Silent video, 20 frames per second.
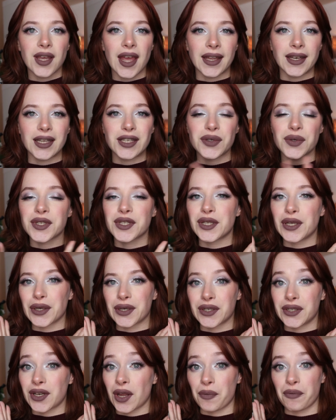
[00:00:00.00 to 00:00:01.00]
yeah, this was
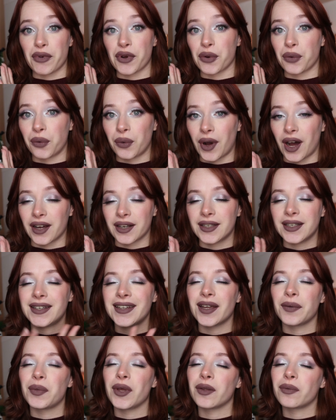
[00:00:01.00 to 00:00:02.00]
look number 1.
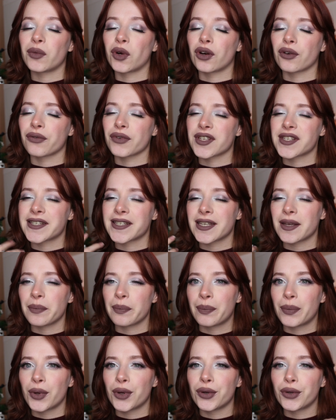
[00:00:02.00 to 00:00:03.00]
A bit more of a
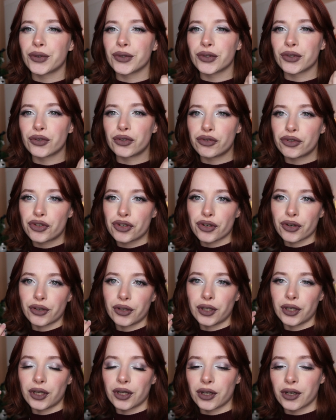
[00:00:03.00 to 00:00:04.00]
simple,
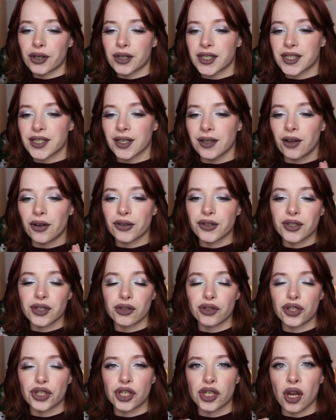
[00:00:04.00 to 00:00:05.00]
neutral look to
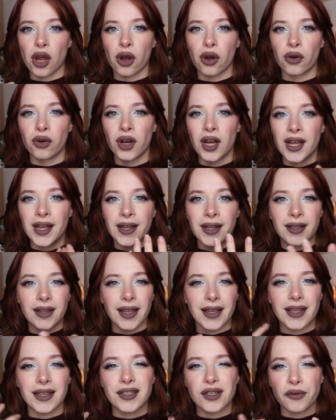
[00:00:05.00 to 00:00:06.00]
also show
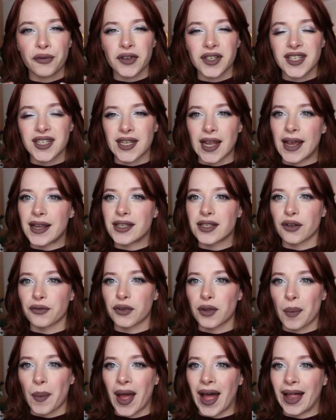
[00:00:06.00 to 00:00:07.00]
like the different sides of
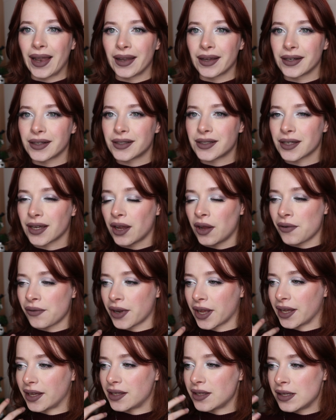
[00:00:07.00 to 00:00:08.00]
the palette. Have
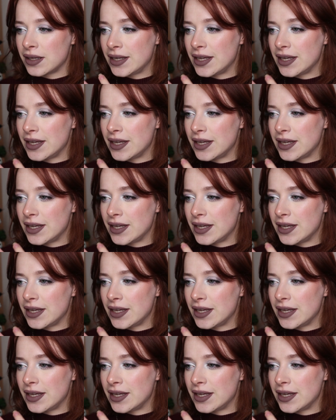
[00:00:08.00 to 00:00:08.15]
like